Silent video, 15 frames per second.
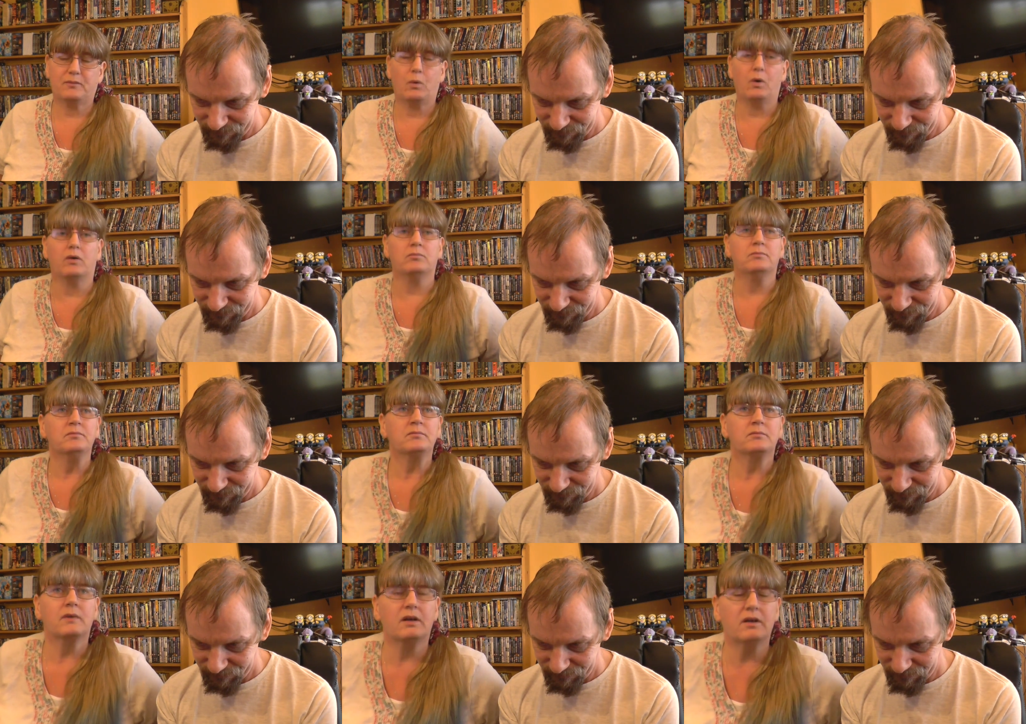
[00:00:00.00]
Speaker 1: Well,
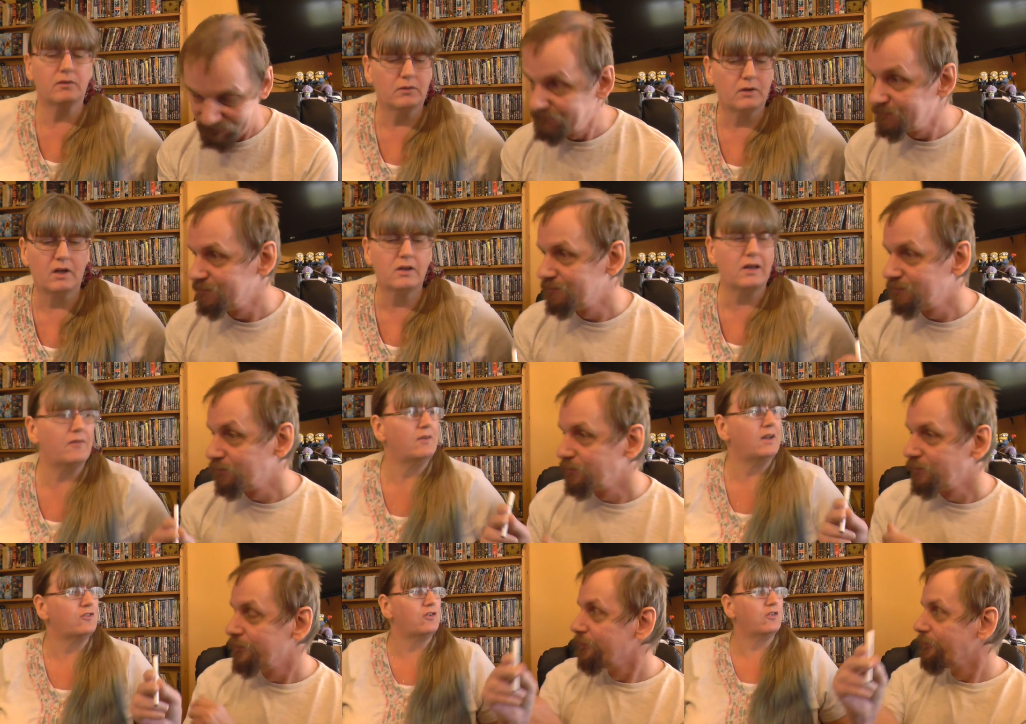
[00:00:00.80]
I don't. I
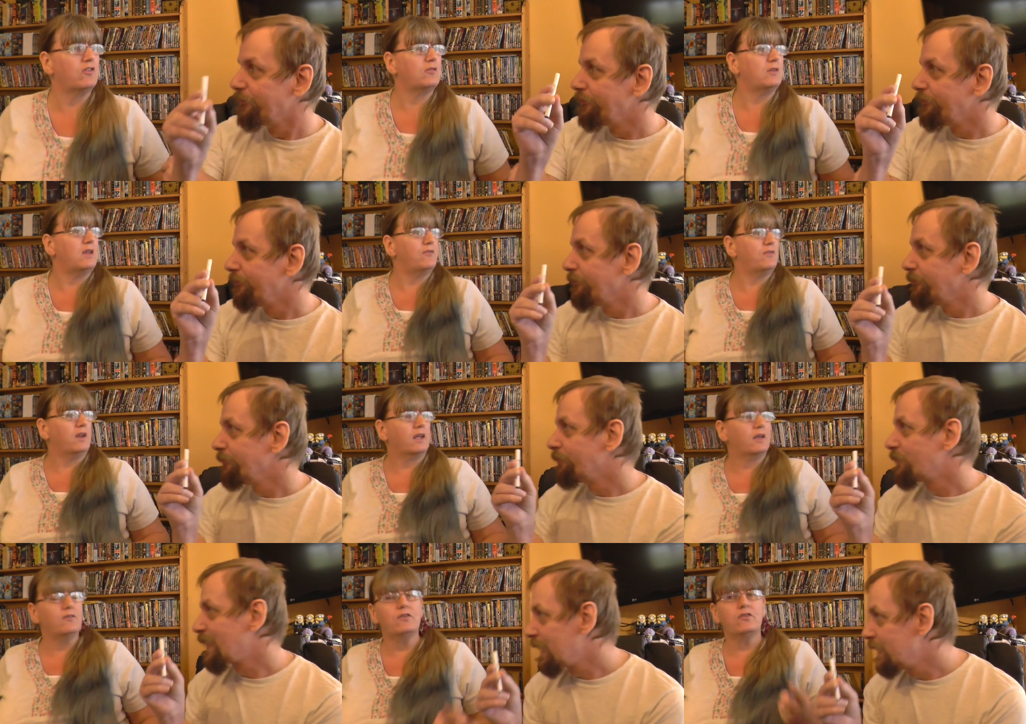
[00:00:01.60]
haven't actually sniffed
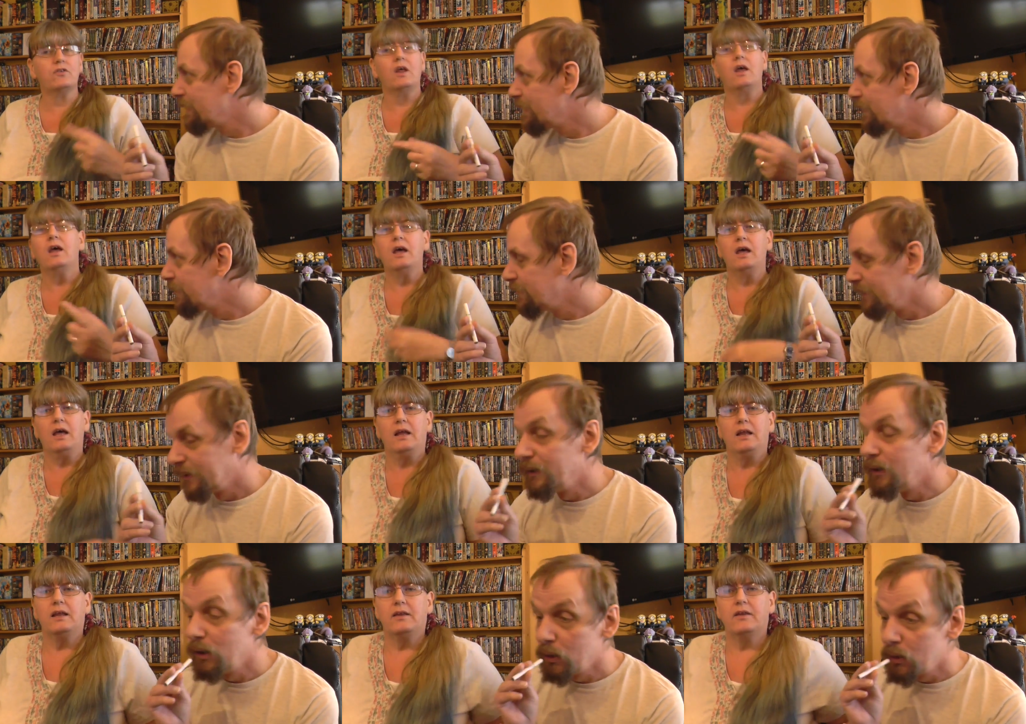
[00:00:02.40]
it. Give us.
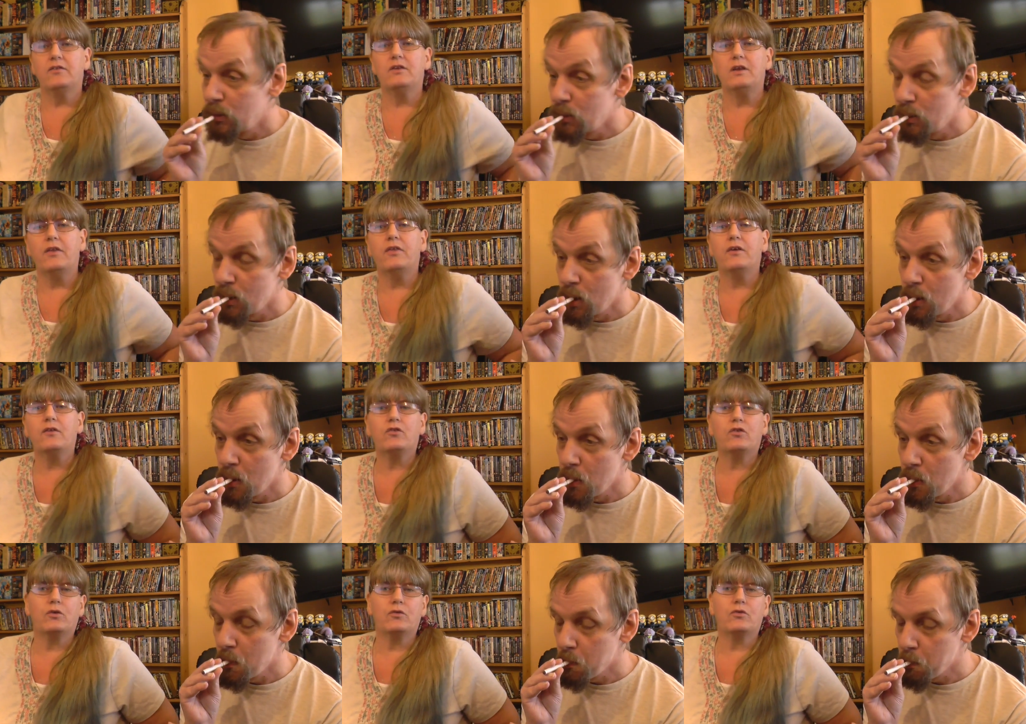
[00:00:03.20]
There's
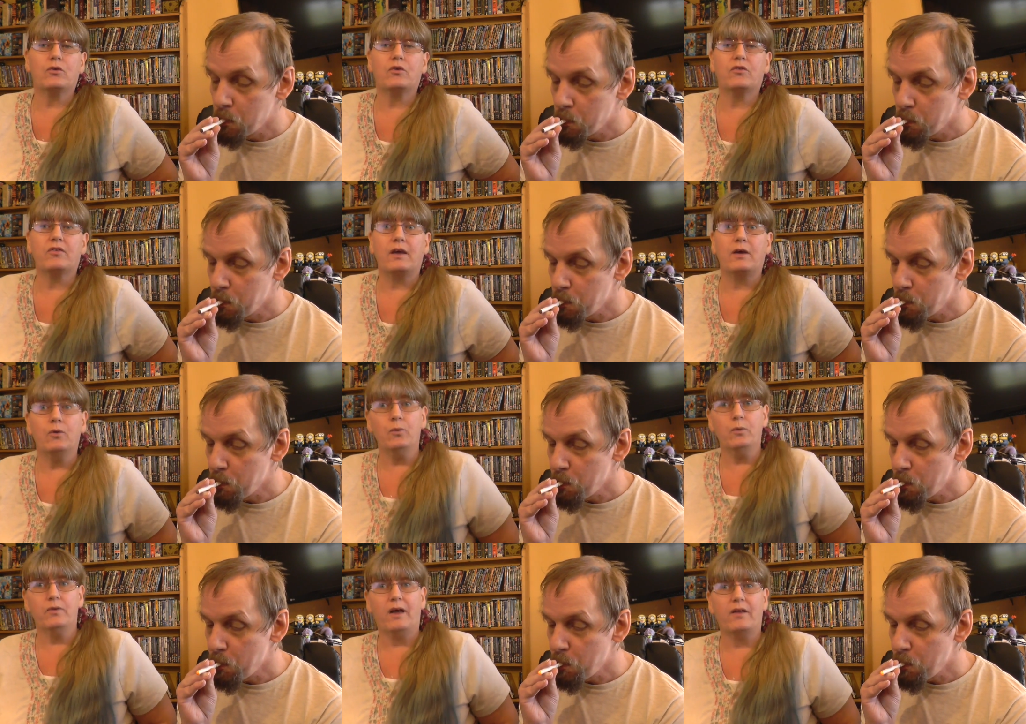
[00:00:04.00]
nothing to sort of say,
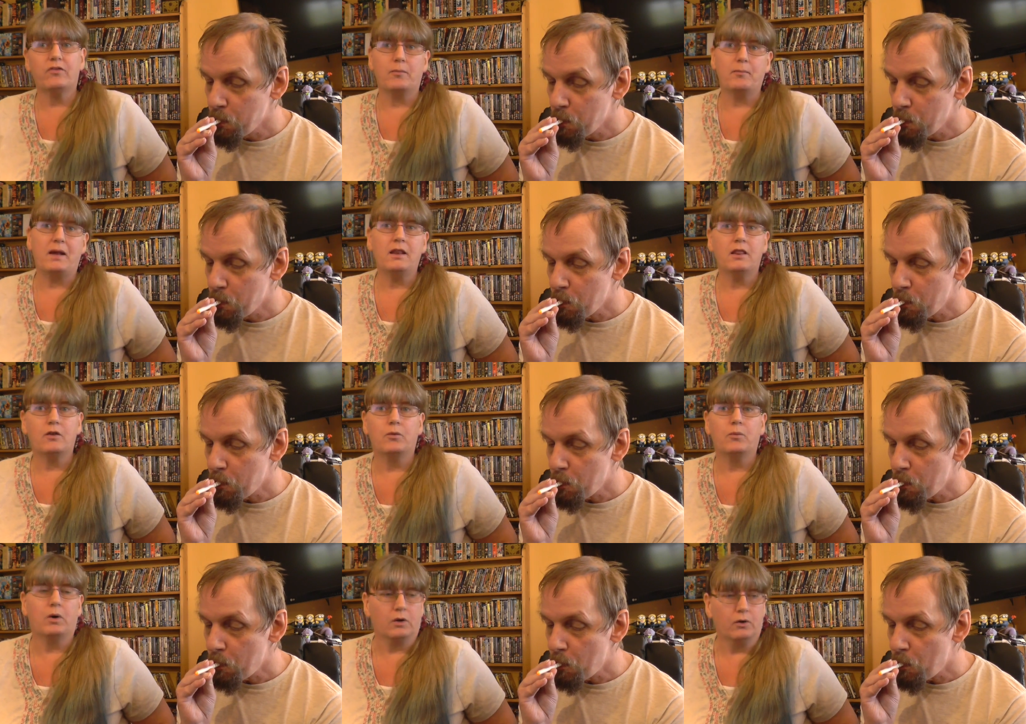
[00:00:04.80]
oh, that's a
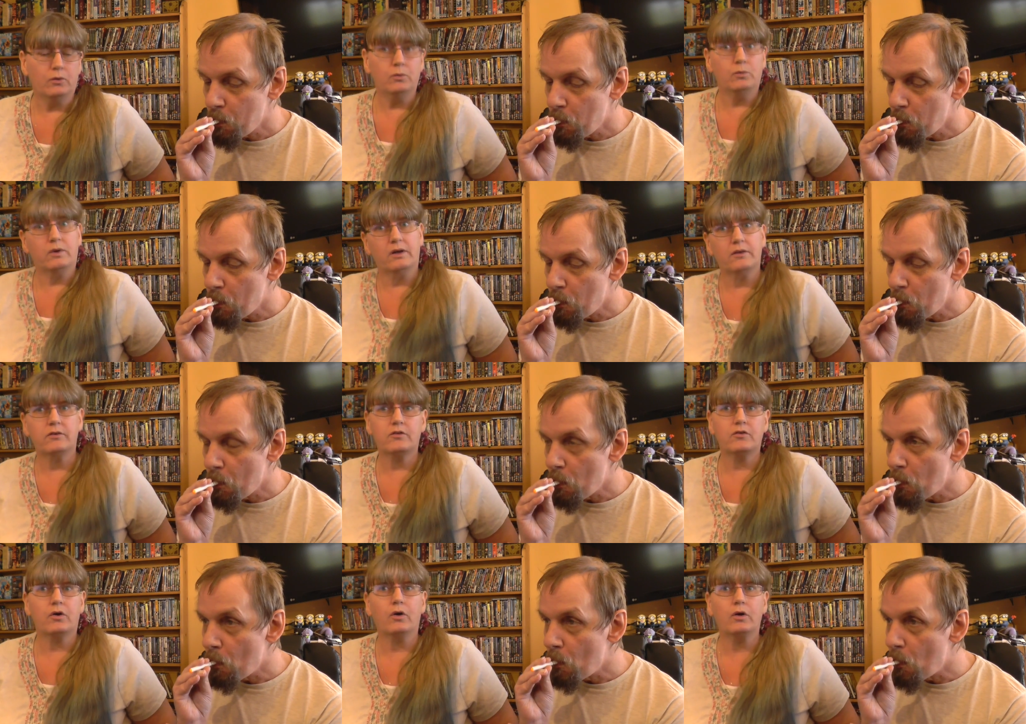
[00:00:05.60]
menthol one. Oh,
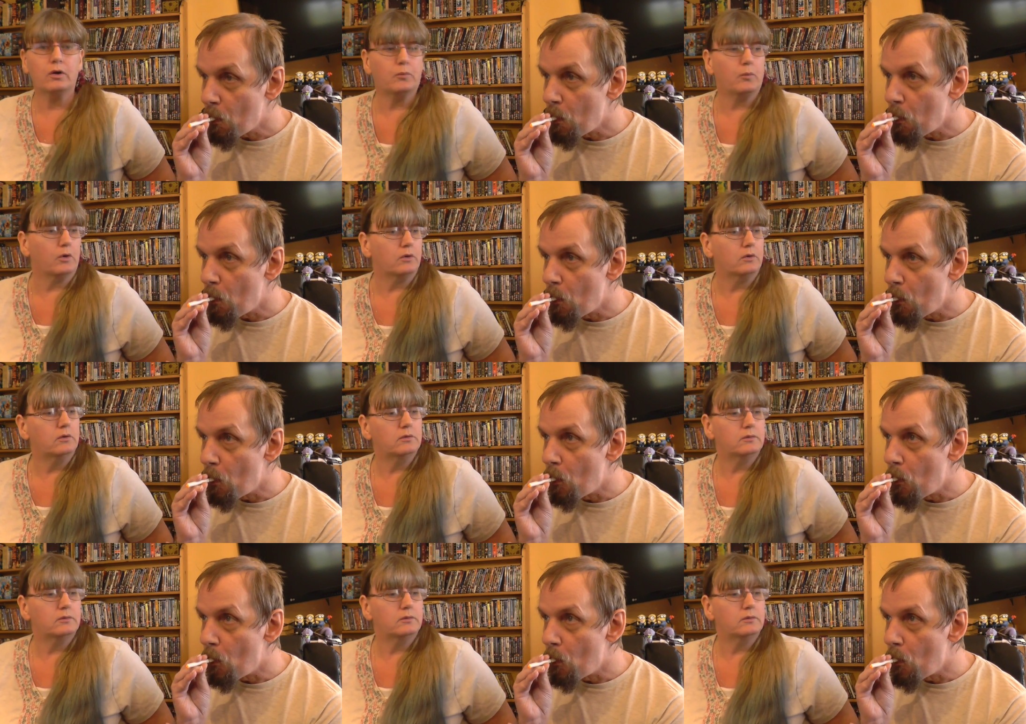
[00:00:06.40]
that's a chocolate one.